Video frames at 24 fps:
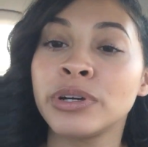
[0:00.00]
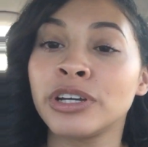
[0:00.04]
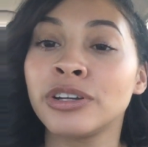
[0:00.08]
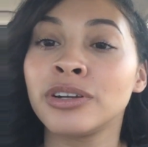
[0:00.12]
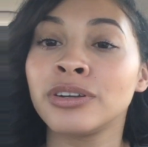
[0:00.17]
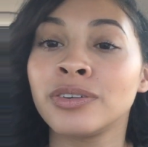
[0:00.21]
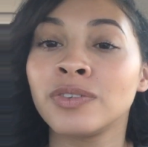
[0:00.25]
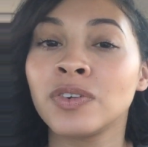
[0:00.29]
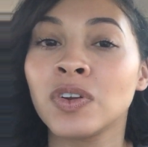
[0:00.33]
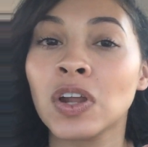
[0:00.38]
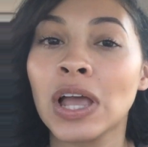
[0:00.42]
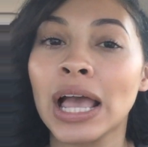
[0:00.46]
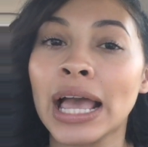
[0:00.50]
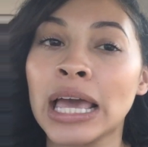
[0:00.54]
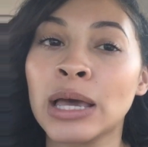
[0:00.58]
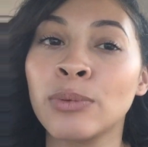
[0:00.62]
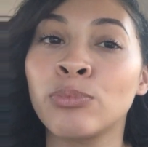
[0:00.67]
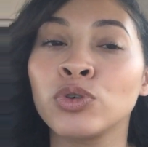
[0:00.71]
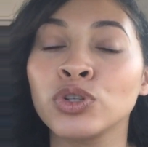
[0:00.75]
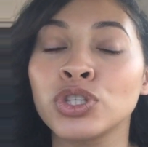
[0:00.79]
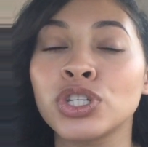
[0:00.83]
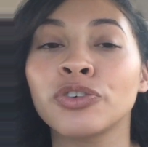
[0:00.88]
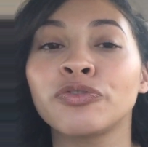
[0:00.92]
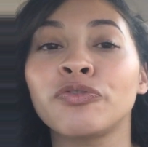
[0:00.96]
been
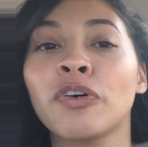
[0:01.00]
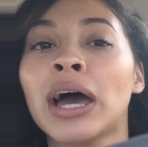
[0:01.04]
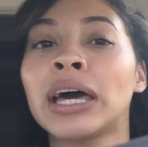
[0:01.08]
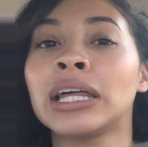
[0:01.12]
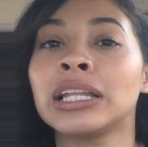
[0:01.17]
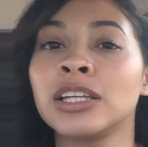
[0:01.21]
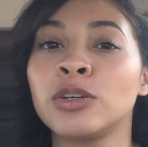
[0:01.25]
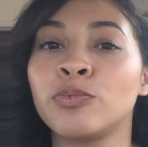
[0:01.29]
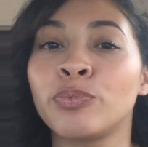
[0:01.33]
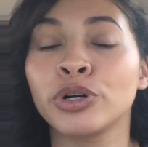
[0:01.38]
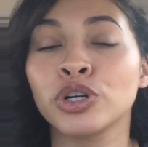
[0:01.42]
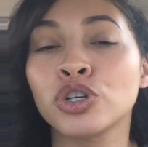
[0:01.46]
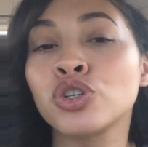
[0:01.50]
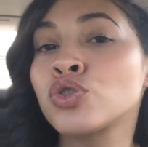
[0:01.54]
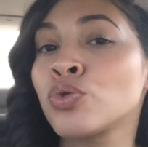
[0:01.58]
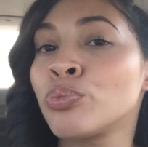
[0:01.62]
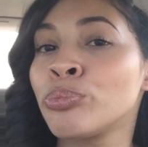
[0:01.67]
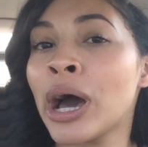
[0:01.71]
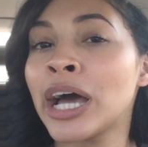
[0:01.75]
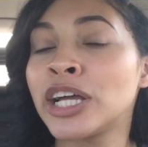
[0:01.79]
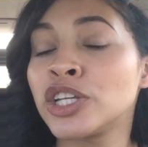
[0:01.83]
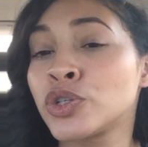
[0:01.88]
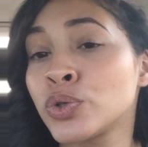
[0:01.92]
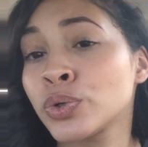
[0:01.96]
able to finally pursue
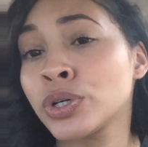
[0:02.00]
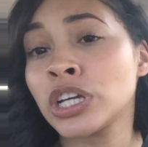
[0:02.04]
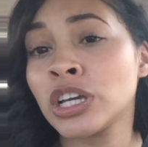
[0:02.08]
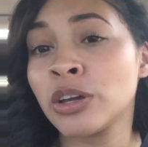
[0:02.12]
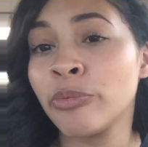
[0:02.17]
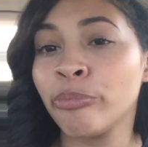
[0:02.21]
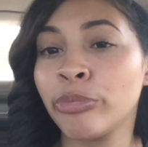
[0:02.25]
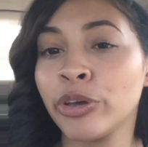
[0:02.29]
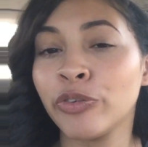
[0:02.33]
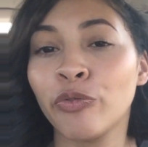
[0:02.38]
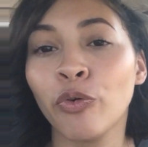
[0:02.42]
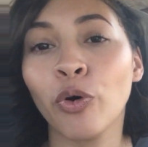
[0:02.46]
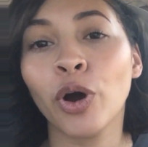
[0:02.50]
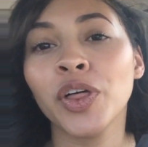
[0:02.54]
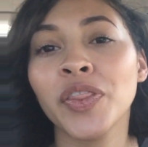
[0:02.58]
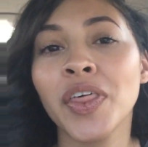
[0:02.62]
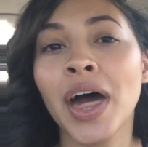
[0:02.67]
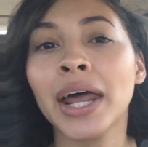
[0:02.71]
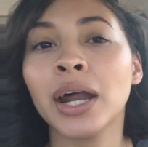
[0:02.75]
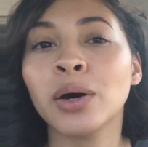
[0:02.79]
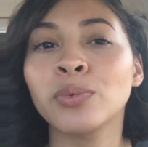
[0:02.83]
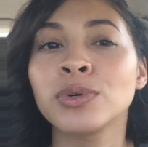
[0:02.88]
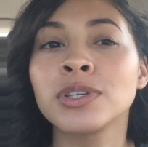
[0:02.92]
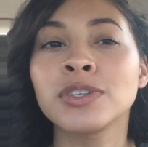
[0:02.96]
my dream. Before
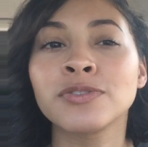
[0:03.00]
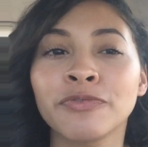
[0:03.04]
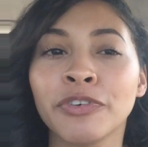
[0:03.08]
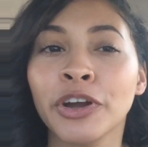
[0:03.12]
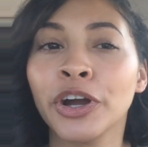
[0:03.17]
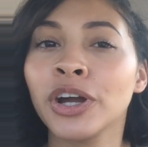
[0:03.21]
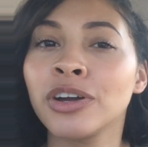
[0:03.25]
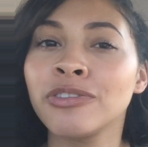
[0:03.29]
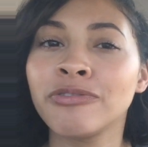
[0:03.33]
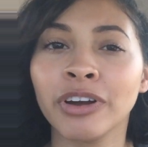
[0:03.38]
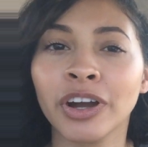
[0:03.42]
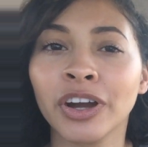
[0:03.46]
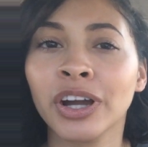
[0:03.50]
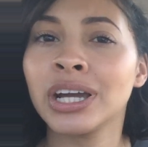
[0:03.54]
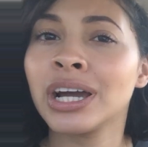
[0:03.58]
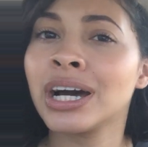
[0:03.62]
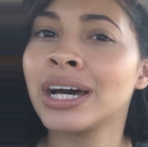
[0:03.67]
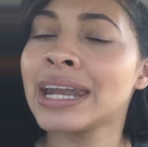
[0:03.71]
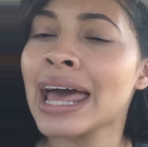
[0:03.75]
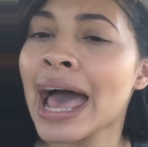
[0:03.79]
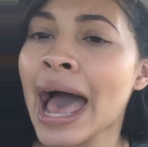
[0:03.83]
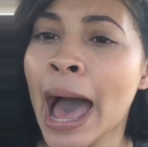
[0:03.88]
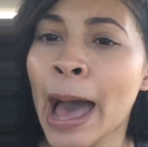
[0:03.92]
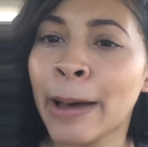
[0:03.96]
that, I was very, very
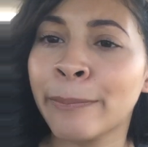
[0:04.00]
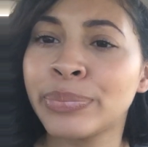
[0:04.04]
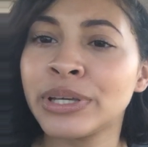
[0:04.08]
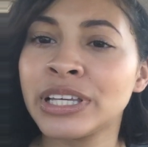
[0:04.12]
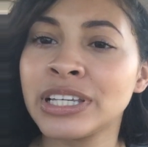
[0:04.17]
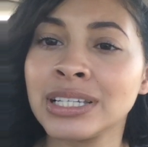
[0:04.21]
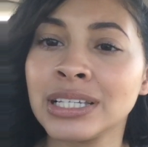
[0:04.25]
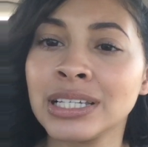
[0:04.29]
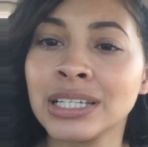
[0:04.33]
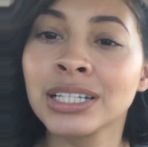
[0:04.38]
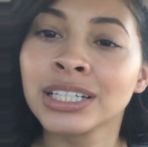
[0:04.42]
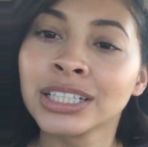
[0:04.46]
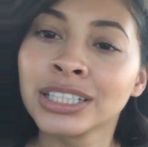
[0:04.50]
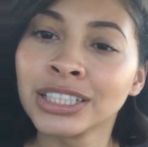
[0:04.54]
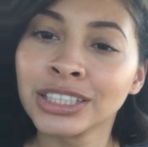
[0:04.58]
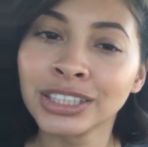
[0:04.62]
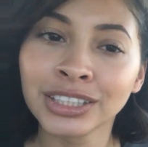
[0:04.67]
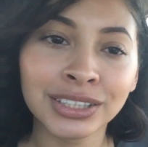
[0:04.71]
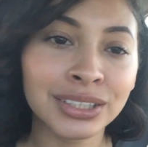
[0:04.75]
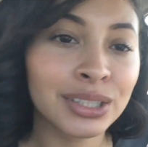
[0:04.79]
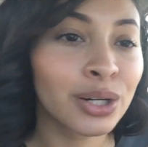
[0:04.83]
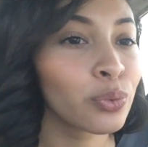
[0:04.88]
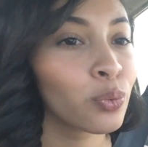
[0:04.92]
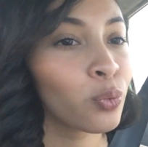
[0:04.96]
unhappy,
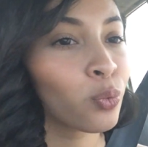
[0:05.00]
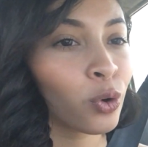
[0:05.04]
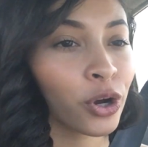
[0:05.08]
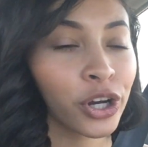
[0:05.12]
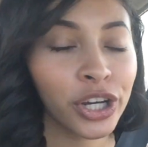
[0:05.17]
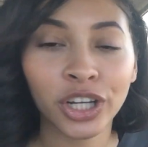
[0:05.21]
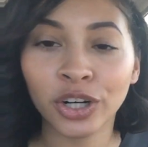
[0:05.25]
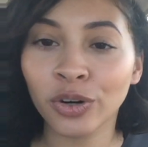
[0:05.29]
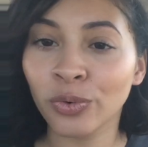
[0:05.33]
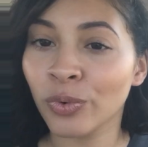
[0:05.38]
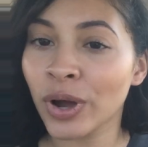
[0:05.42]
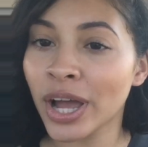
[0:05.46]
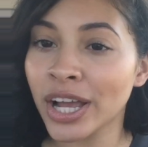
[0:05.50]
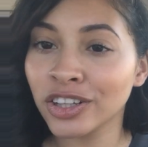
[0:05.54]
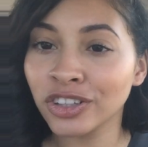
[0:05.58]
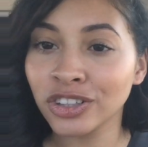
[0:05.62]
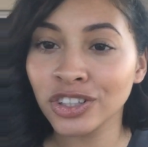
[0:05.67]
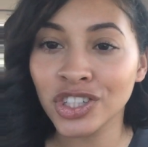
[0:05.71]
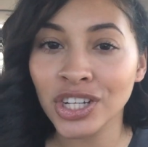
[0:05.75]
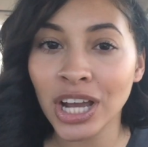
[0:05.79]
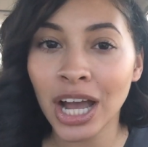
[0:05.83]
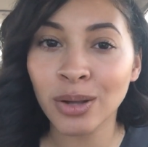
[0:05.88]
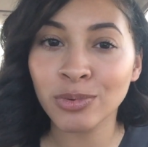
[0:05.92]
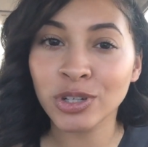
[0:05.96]
working a
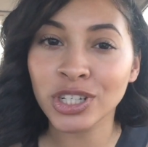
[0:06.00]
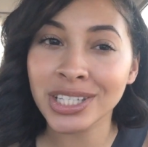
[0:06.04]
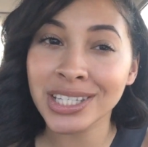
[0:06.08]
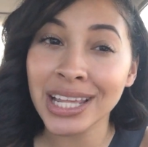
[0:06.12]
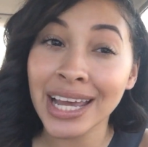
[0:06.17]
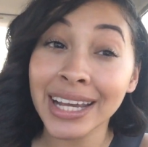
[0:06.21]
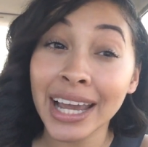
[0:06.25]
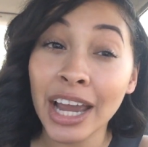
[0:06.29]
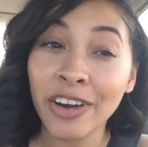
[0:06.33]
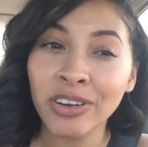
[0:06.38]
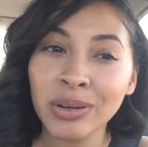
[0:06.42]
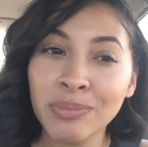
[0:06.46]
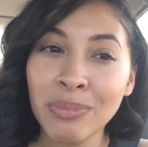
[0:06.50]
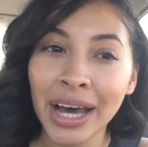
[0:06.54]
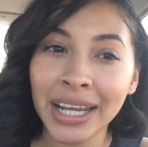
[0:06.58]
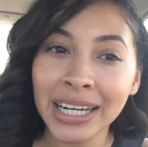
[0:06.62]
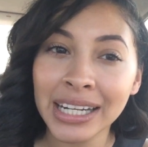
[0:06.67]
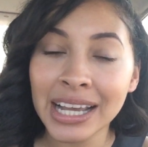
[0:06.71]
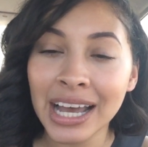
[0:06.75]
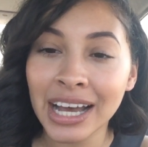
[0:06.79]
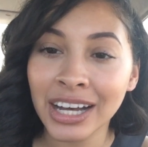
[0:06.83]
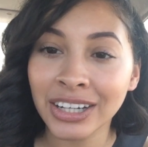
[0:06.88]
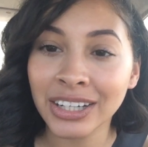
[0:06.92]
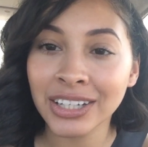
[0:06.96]
regular job just like
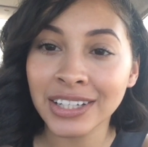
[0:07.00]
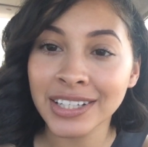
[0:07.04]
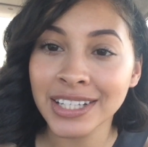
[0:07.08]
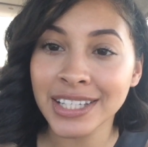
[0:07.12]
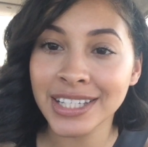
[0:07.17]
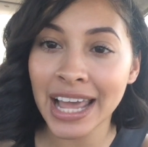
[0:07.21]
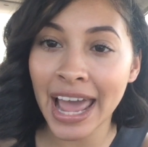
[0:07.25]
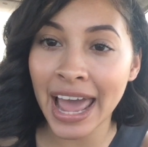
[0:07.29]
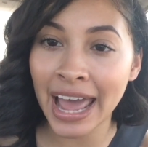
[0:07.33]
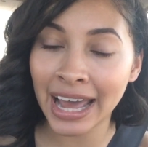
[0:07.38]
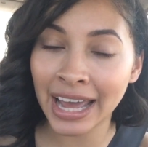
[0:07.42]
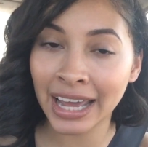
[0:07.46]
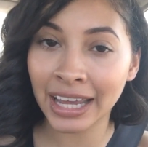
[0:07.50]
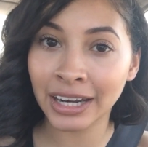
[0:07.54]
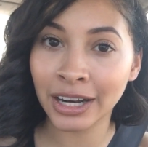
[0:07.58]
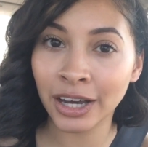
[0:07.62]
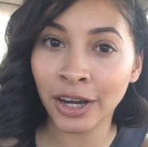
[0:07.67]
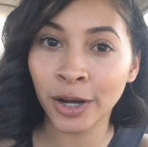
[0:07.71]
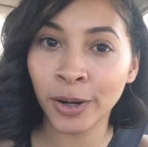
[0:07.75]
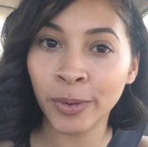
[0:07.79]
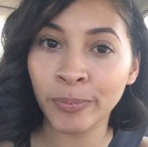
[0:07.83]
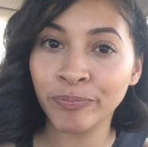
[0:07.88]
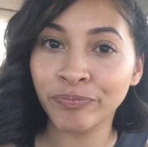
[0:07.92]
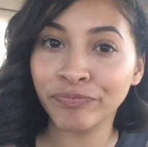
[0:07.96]
everybody else, and
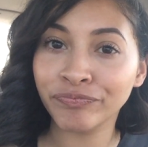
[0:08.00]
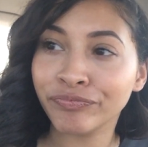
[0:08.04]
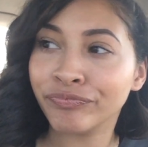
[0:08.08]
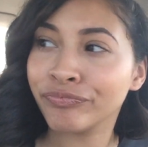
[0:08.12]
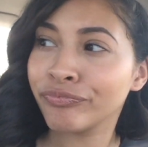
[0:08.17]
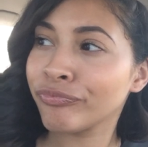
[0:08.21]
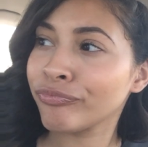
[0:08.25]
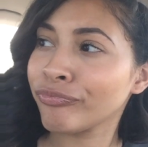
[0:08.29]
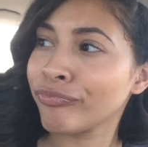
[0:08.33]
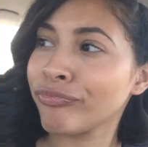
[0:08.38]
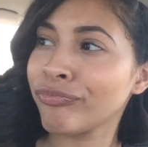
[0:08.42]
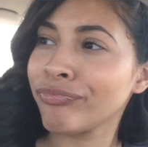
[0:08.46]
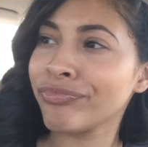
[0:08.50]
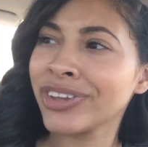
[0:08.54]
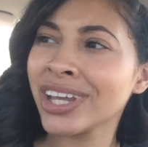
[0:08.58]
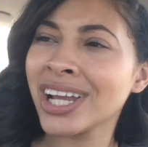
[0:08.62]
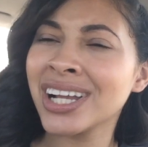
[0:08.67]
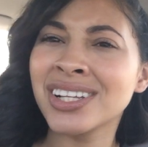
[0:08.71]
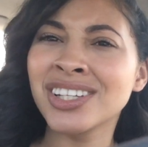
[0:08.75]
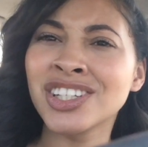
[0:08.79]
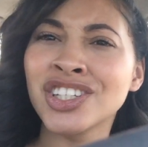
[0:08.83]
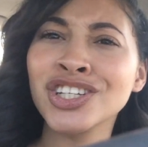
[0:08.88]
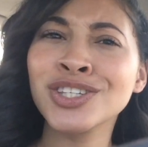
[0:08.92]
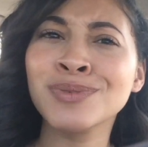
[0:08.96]

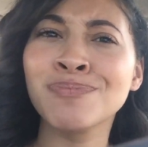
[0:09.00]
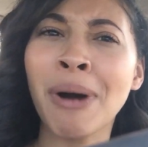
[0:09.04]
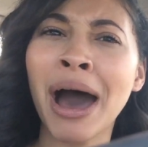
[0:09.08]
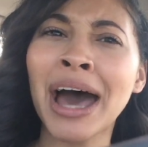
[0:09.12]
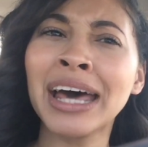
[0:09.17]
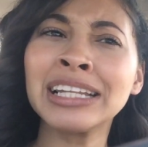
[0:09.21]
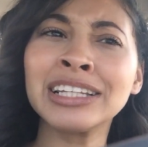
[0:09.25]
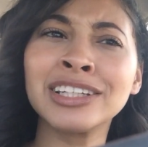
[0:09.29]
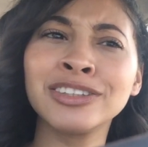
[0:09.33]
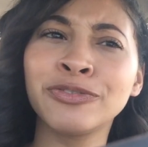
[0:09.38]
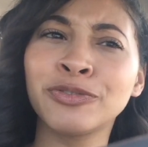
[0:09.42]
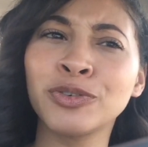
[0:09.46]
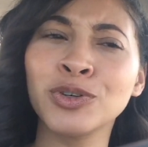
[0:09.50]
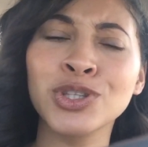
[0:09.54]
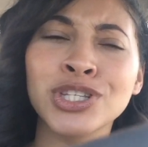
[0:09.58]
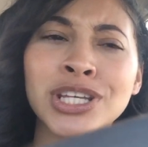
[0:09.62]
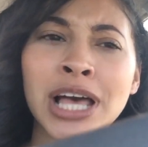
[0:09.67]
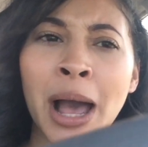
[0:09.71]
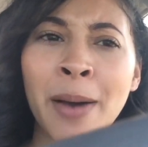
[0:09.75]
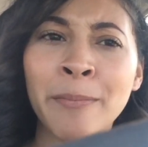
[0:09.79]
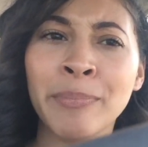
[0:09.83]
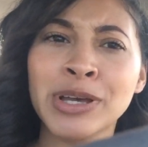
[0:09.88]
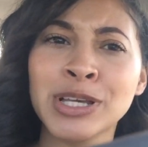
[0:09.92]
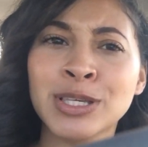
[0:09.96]
just modeling
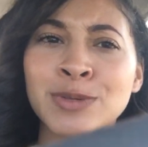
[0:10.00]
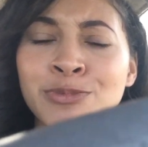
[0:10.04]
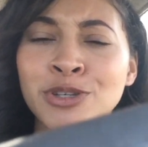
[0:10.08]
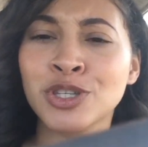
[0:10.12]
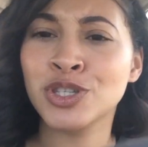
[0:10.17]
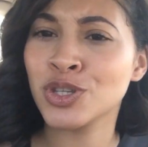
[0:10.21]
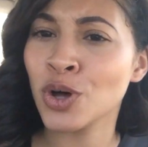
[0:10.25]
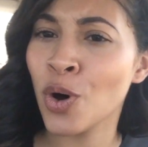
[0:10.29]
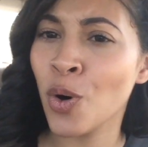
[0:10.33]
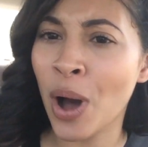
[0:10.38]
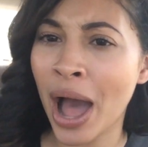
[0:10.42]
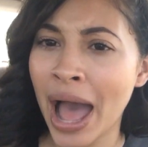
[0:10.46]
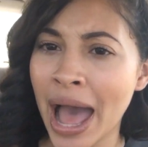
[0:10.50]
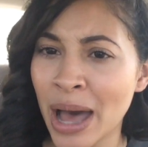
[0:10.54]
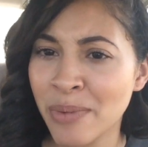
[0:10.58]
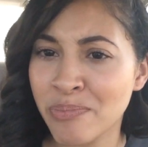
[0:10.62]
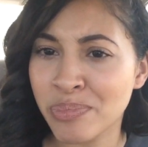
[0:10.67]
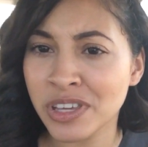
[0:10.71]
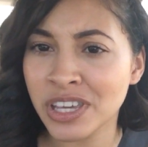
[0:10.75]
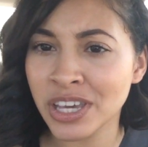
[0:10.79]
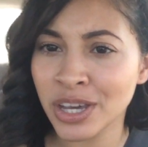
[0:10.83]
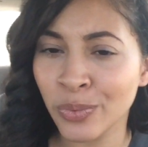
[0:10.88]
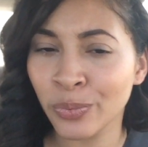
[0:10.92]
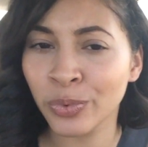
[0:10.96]
full-time makes me so
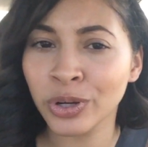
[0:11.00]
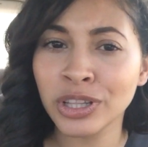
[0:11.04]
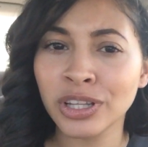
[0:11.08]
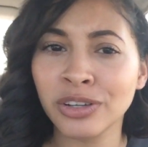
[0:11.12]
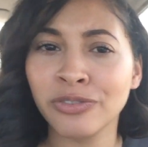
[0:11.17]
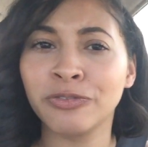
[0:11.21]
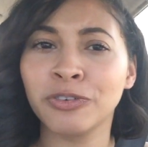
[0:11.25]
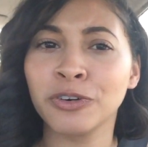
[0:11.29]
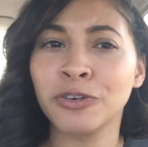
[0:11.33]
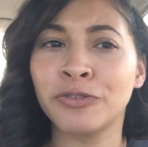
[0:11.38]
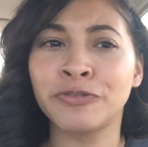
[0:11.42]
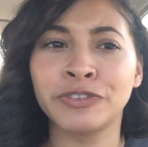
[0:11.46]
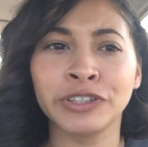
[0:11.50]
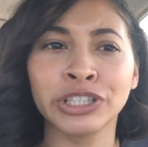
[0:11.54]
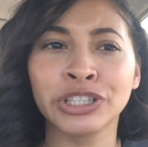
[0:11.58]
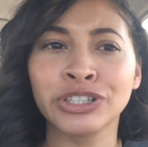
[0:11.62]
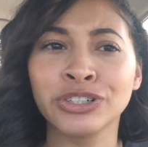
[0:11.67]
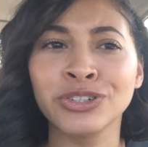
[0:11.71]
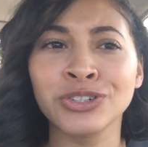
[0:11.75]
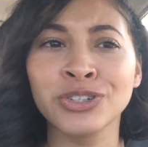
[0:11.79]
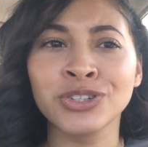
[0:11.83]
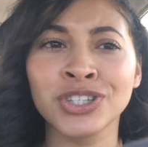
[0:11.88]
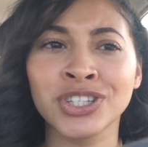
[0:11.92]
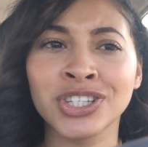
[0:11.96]
happy. It really
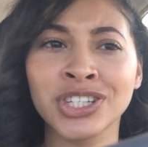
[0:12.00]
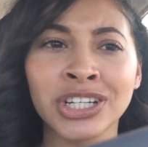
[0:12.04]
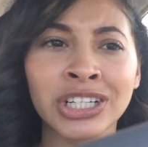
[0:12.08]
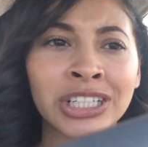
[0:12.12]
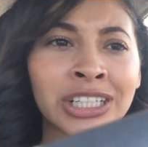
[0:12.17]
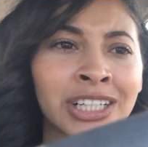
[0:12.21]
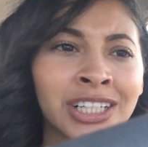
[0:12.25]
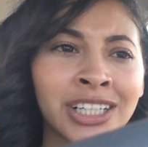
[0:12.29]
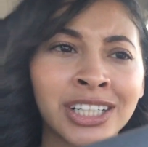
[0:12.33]
fulfills